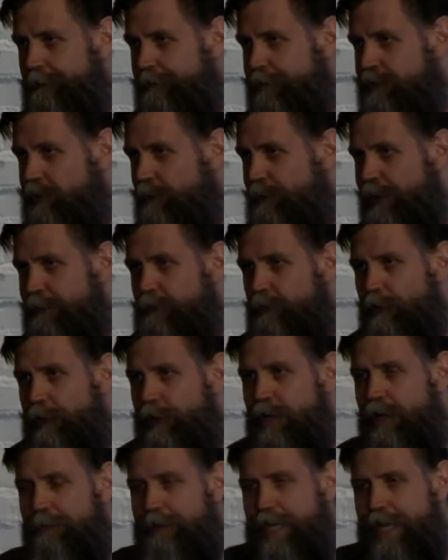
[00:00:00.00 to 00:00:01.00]
So people were
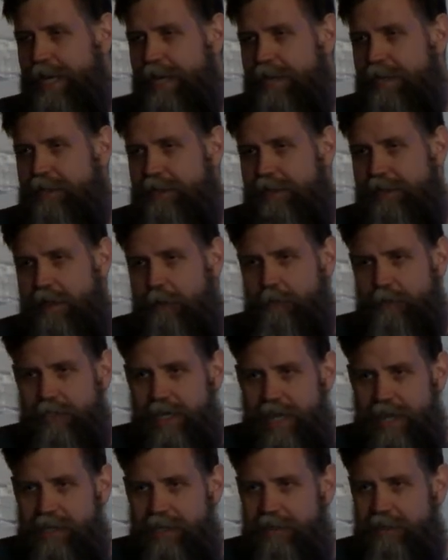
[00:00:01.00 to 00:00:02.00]
coming in and they were
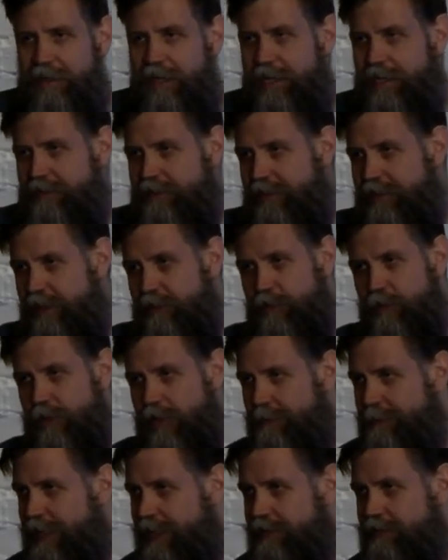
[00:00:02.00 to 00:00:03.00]
scanning things, and in
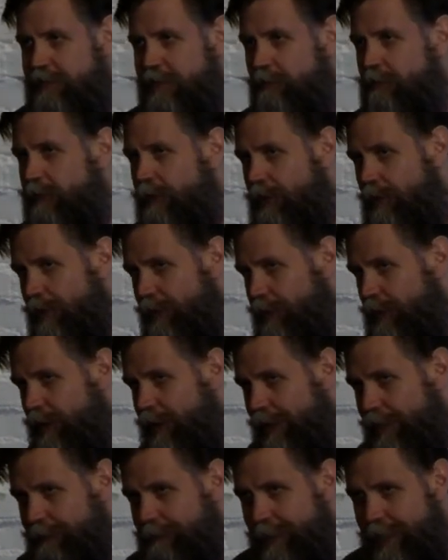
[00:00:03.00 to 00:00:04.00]
30 minutes they were long
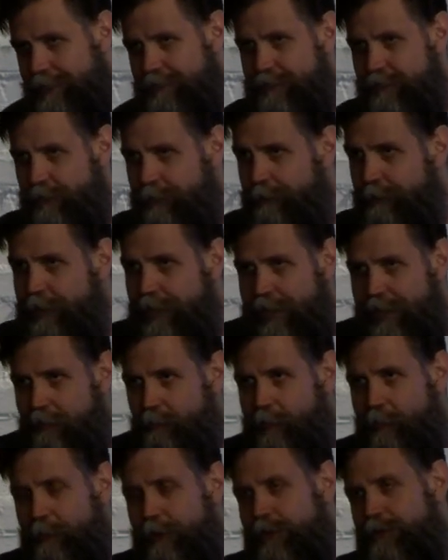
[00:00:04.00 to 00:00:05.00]
gone, right? So
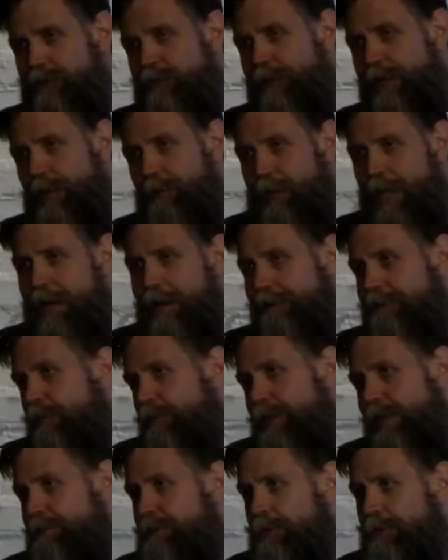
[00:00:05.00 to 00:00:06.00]
we were issuing a block for
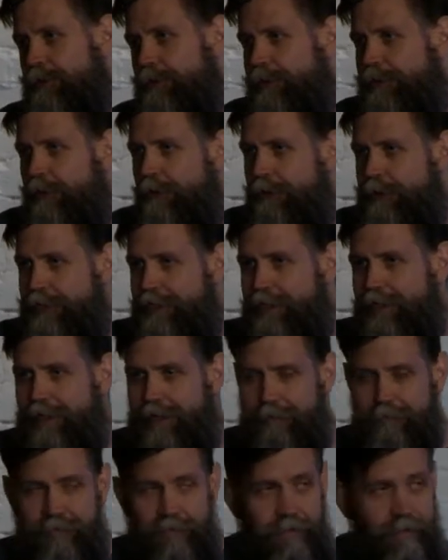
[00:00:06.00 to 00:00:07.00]
people who had already
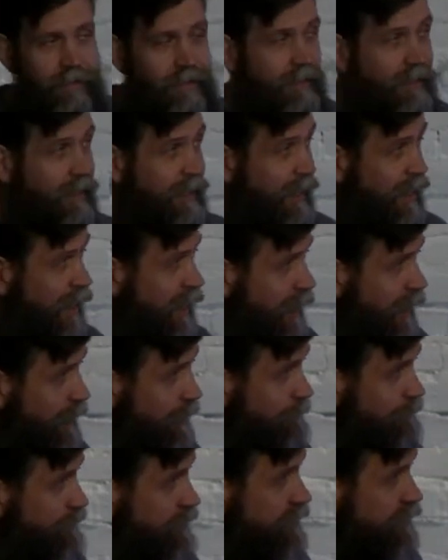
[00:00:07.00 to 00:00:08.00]
left.
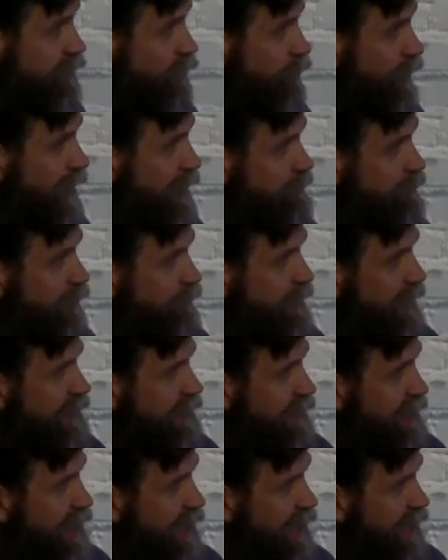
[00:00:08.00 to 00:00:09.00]
So we
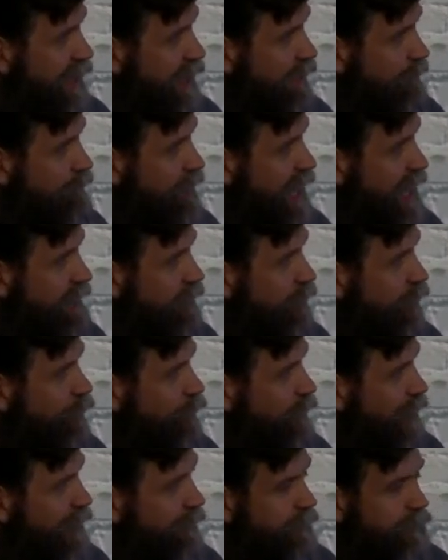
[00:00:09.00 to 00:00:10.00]
implemented a black hole
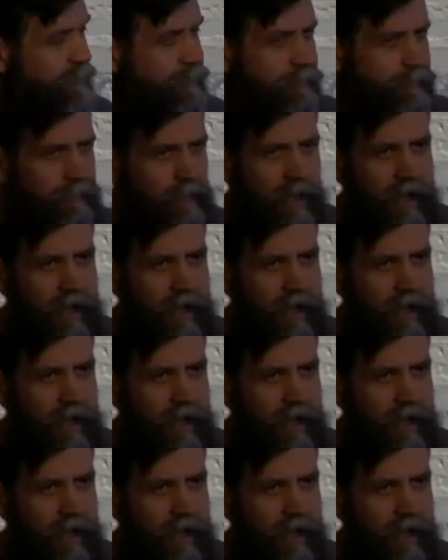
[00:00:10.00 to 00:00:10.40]
router.